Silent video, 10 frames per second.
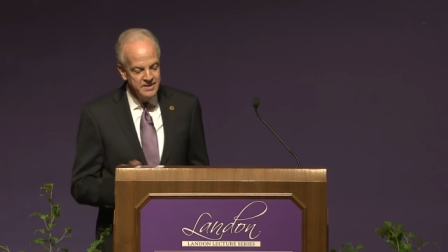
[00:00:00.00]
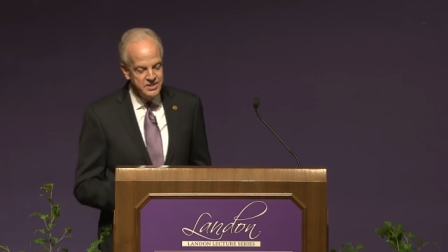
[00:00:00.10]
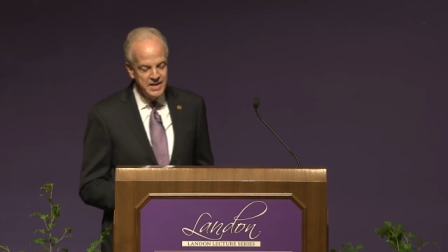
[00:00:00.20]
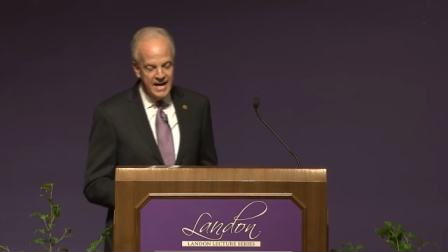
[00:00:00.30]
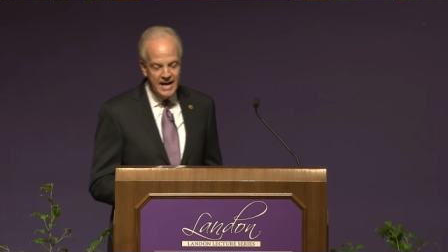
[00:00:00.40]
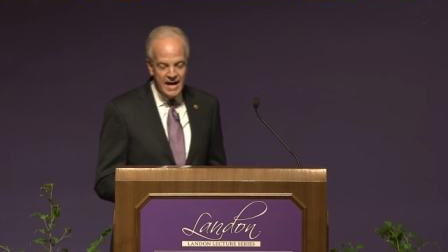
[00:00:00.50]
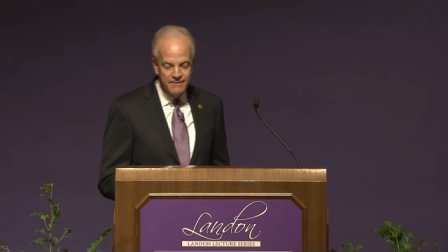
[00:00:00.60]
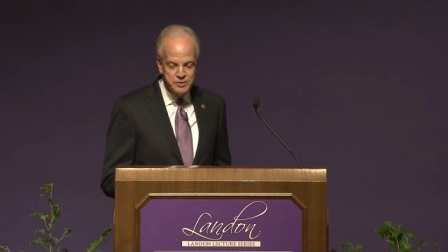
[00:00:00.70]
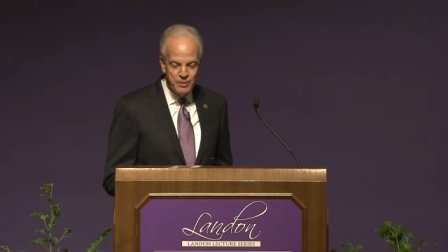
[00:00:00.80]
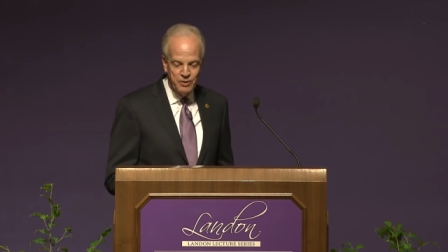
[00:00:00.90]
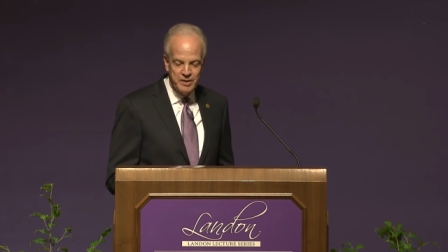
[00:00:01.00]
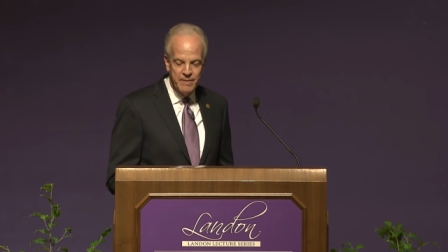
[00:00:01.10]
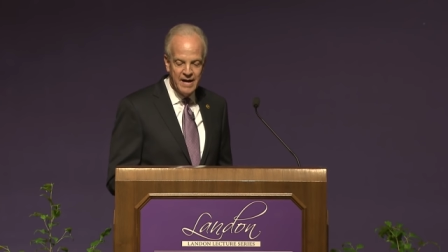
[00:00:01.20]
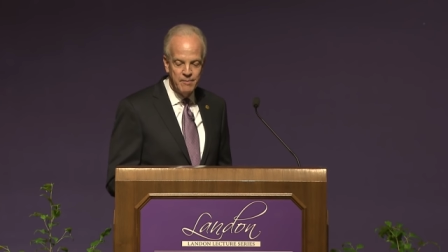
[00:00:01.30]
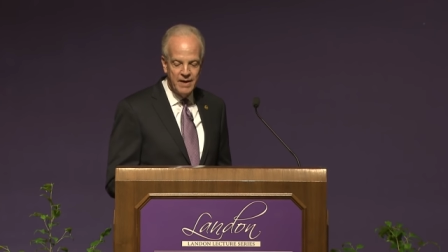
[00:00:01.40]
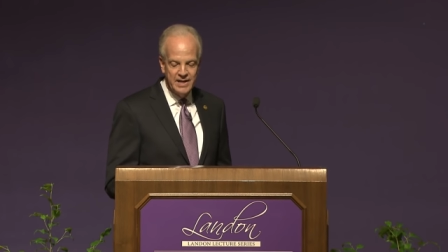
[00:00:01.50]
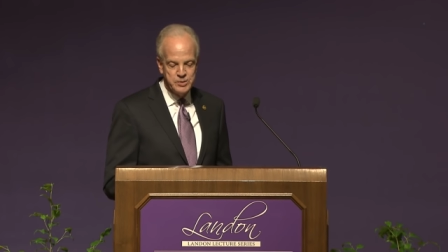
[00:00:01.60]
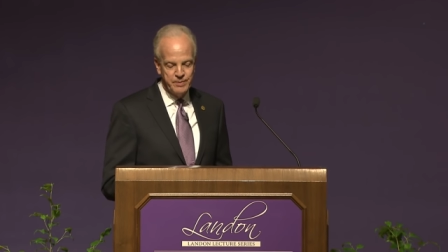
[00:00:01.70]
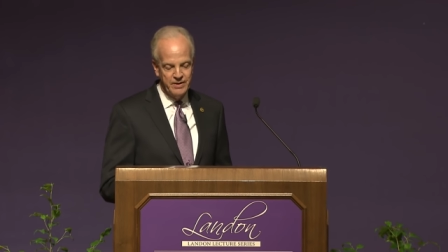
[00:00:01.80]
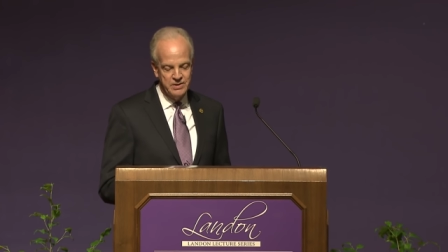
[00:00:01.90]
Today, I've spoken about my
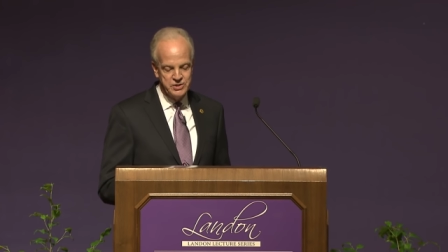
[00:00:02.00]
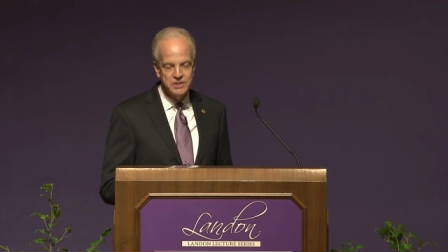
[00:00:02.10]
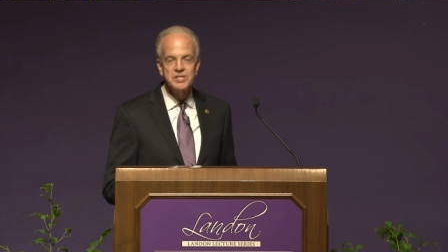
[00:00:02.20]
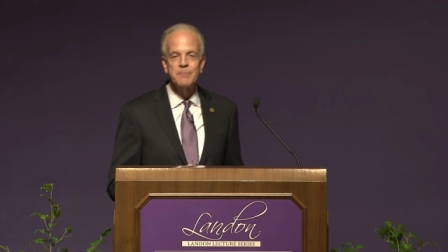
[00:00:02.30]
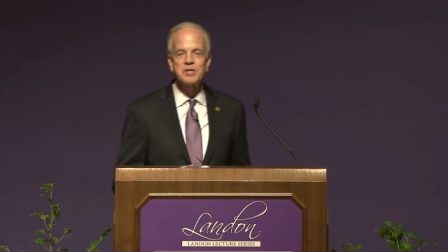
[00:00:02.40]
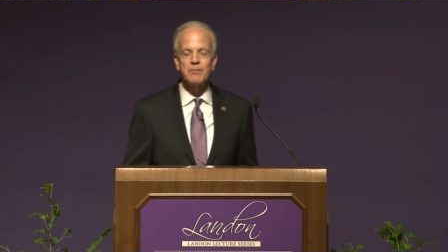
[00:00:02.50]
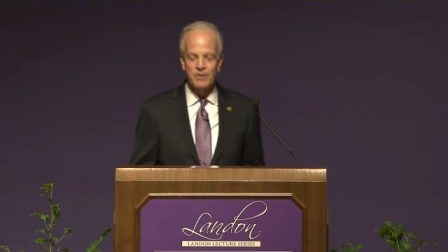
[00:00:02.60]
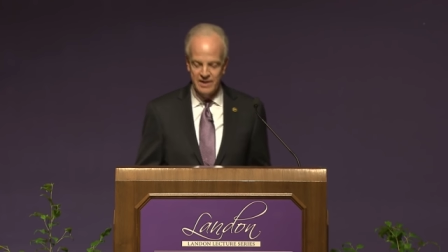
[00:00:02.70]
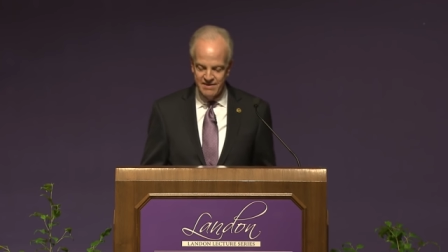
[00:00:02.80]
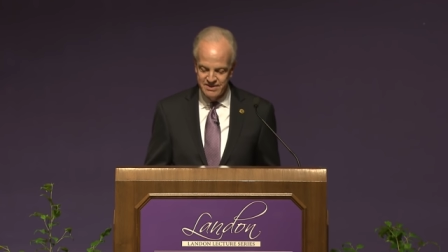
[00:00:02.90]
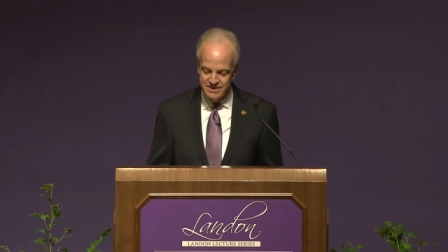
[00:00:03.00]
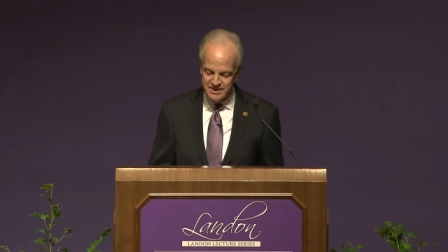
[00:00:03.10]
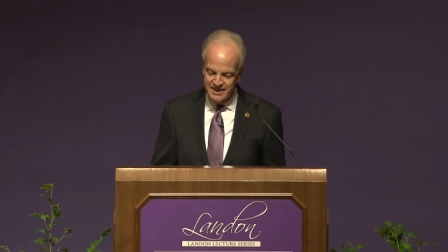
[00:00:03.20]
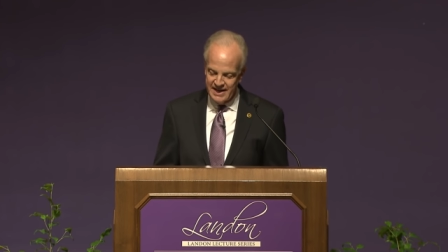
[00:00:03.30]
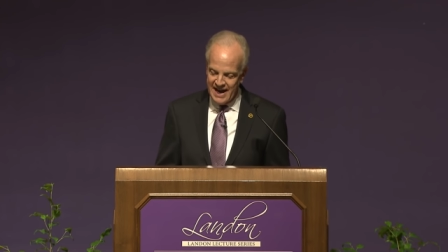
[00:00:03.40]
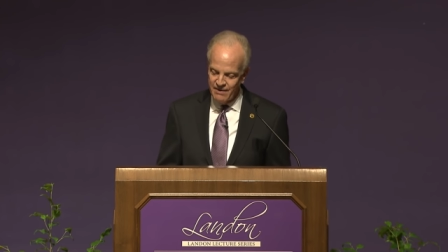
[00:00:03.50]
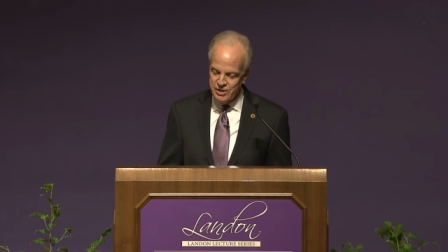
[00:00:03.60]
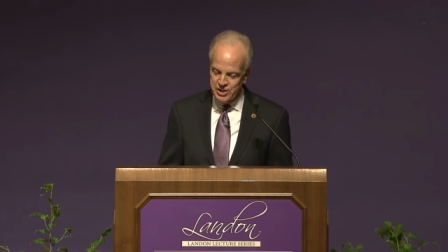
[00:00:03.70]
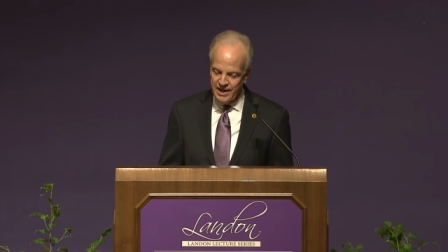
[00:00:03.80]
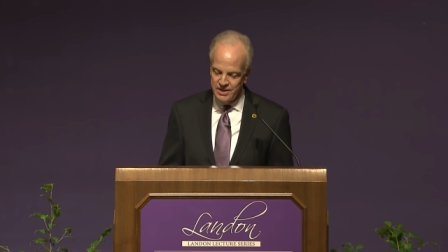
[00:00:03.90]
experience on September 11th and how it
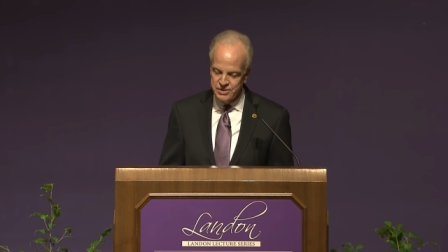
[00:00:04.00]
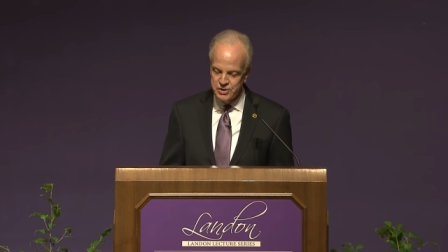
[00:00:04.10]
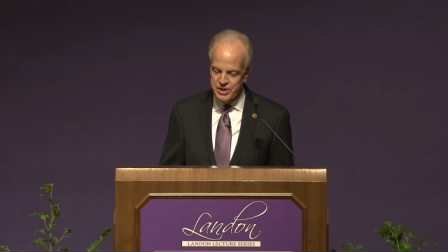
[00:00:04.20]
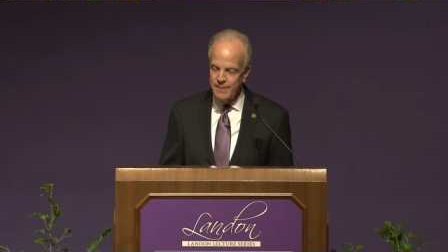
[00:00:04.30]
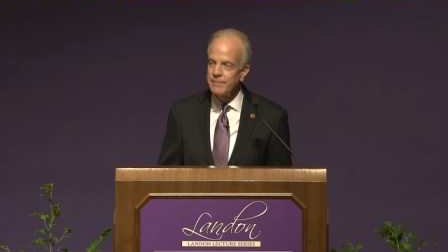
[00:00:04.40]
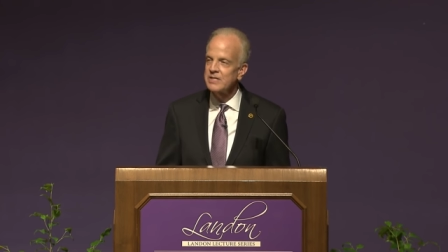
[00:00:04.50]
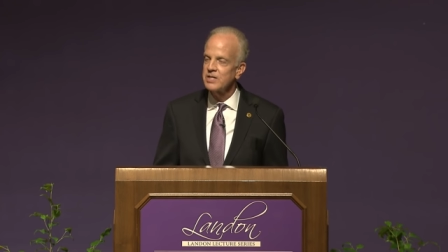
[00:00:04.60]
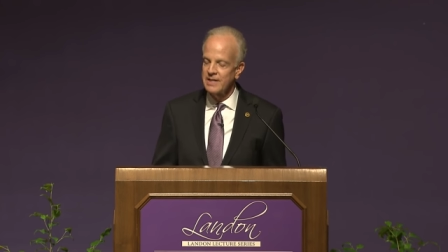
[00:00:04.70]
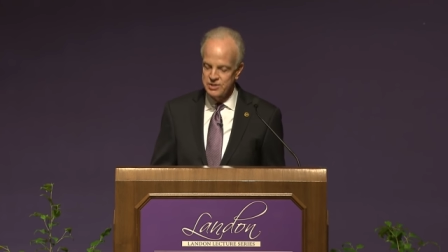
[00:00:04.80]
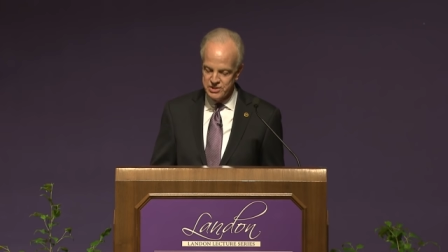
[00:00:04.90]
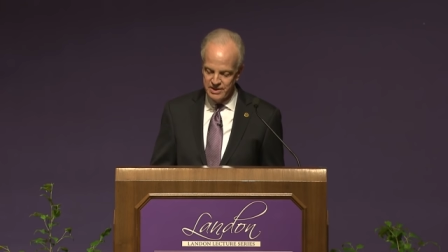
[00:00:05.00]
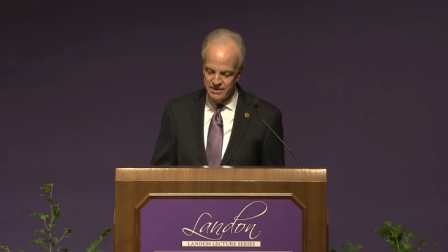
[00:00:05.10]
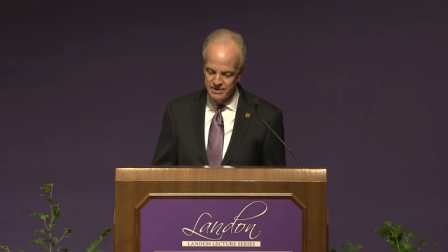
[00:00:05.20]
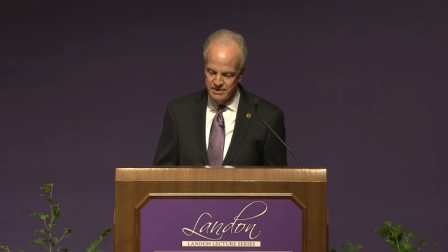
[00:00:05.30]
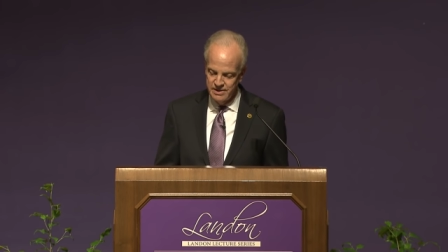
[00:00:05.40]
changed and shaped me as a legislator.